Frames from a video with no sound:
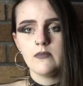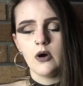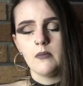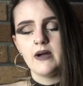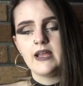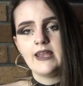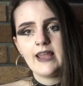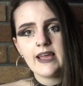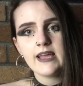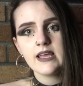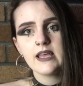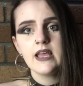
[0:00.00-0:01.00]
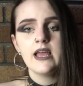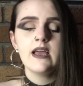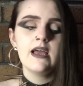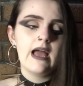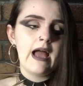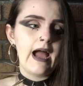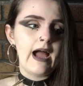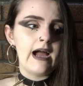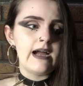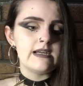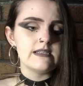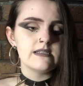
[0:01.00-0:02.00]
on my leg,
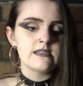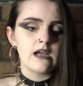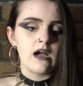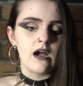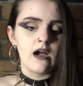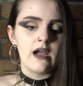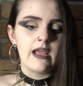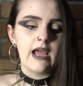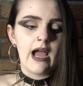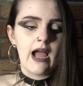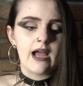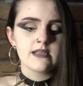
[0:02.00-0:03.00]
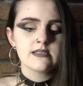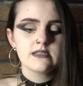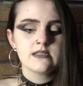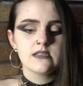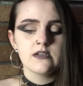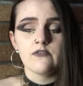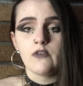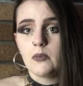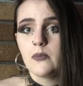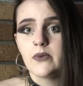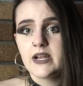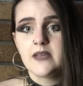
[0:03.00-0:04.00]
and I asked
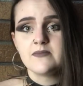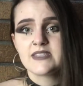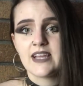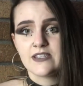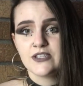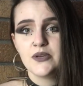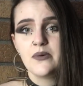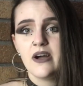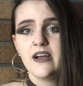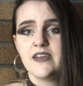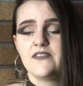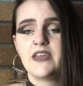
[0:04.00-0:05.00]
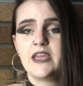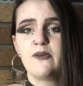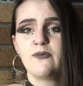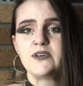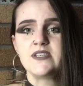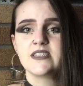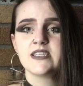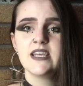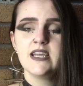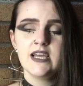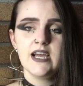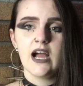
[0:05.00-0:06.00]
Robin Williams' tattooer if he would
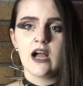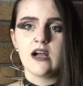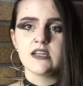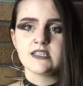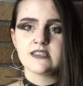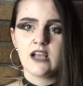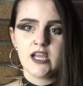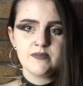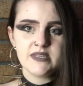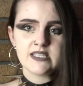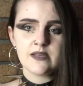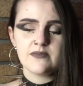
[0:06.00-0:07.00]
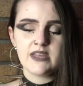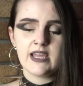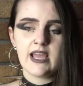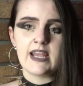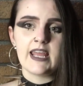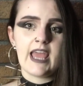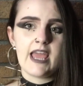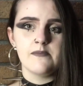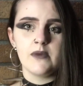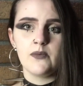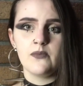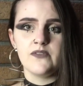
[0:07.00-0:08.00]
design me something, and he came
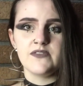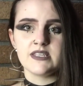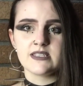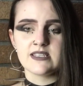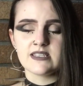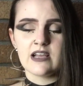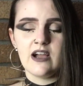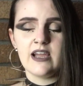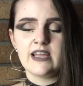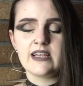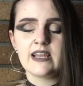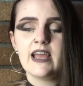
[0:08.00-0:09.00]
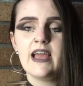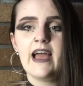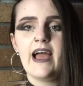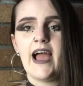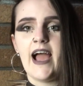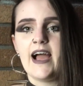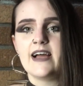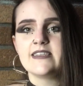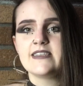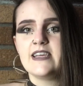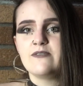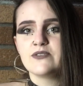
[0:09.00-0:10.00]
up with this design, and
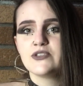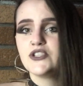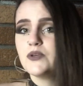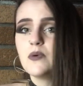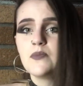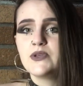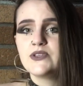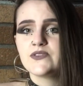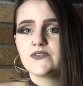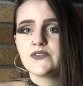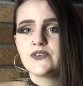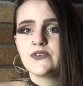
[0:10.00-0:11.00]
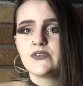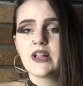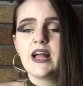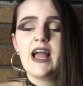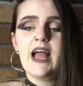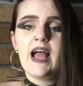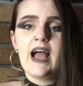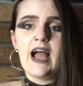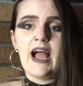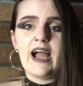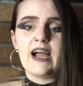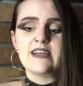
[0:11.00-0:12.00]
it was super beautiful,
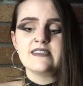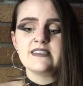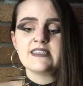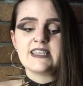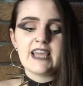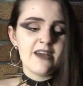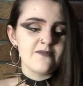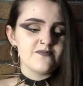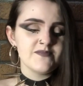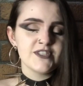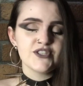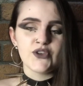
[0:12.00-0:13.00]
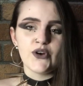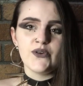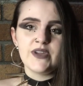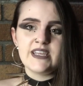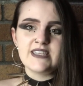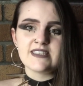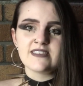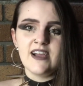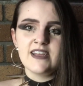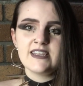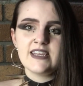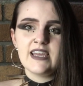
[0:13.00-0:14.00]
and yeah, so he
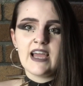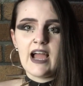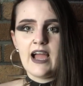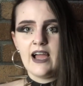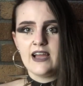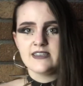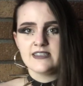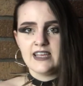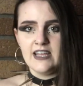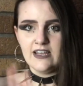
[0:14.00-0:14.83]
designed it and it